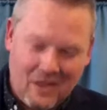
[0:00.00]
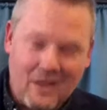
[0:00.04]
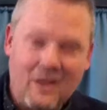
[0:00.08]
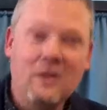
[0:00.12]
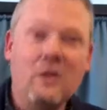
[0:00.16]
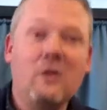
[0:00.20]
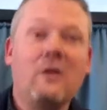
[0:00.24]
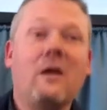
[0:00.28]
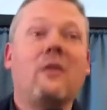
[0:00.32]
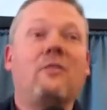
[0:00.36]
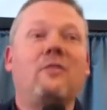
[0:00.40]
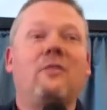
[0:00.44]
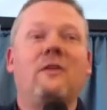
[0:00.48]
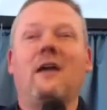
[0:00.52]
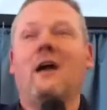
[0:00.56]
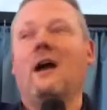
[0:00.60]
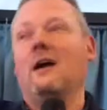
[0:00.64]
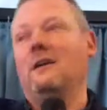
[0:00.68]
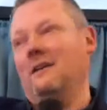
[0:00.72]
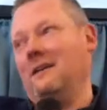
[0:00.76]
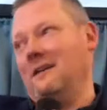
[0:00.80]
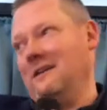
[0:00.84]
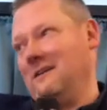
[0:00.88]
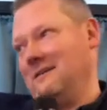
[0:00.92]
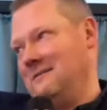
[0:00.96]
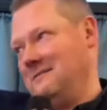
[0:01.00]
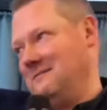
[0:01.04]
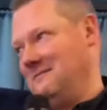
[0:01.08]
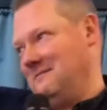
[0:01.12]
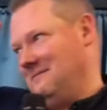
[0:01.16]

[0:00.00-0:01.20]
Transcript: You get the idea.